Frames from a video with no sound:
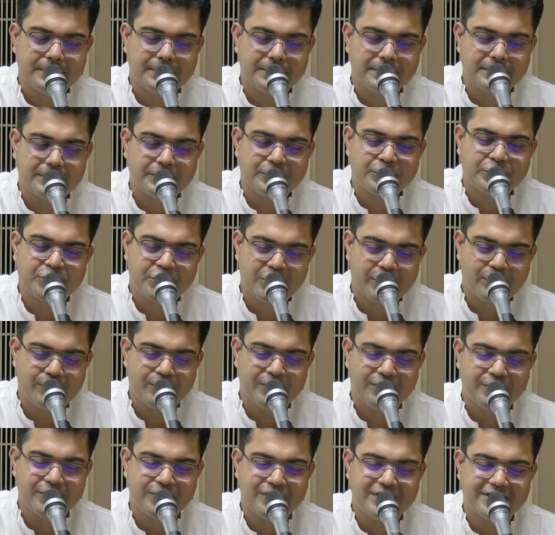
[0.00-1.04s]
Sri
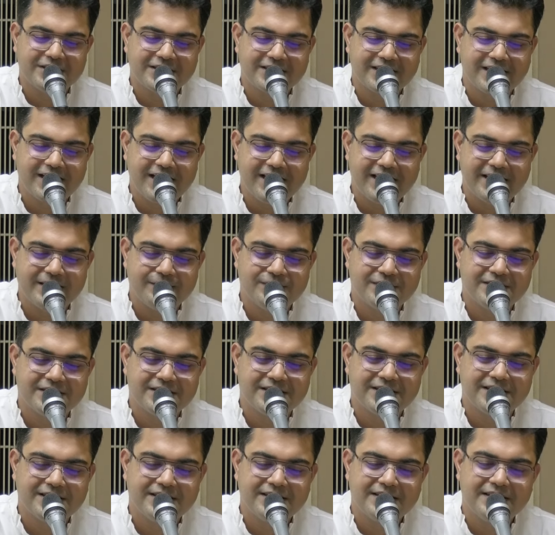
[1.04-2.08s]
Aurobindo
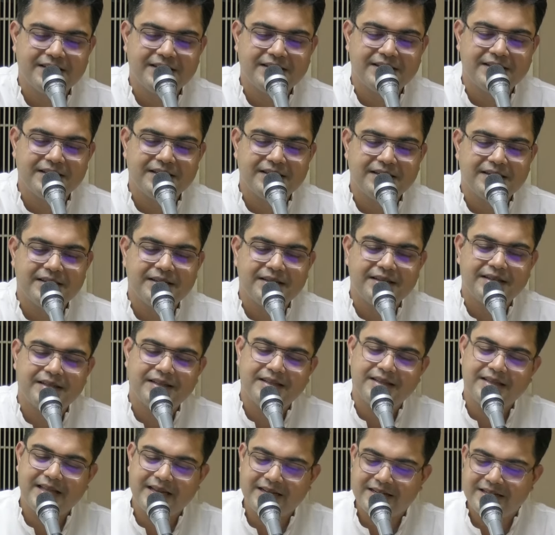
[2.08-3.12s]
describes
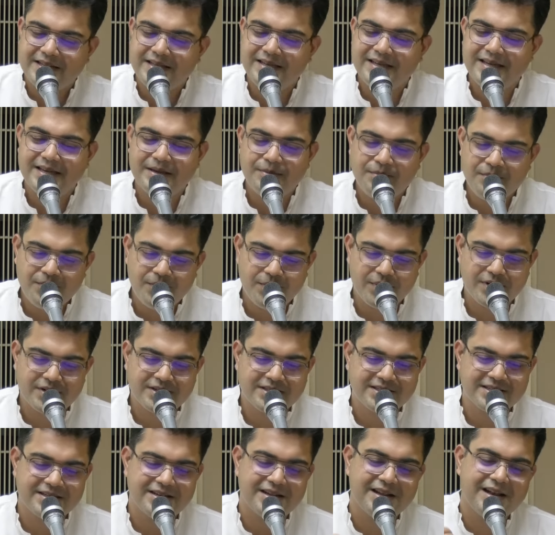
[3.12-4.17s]
that the
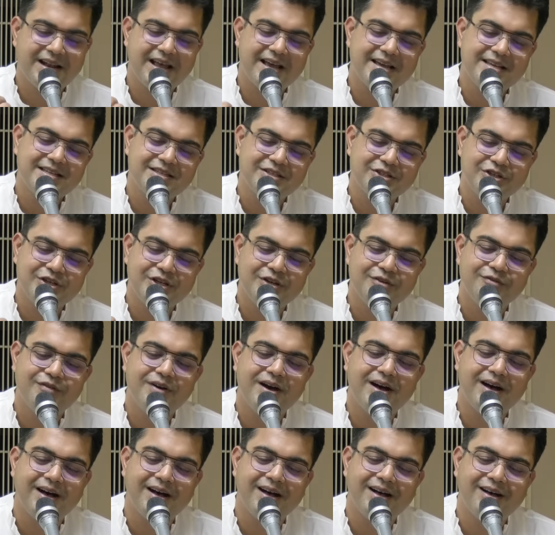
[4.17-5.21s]
impersonalized
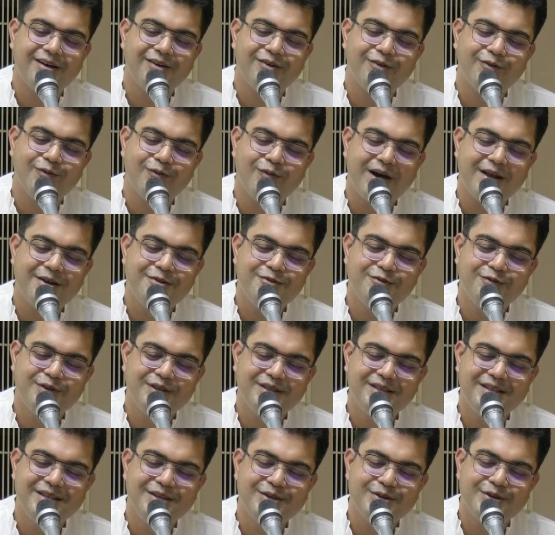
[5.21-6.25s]
jiva, one
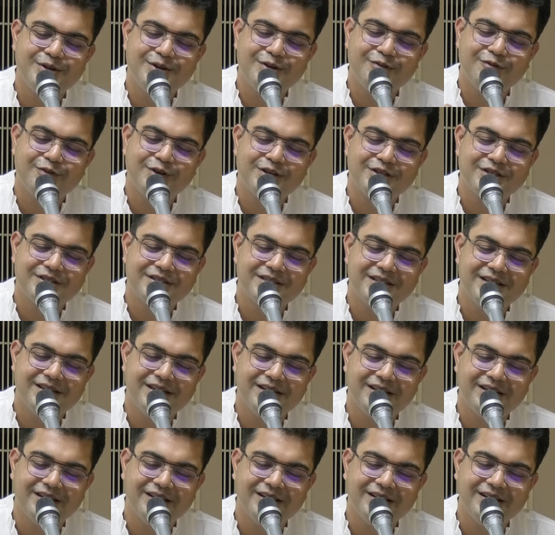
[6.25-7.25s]
with the universal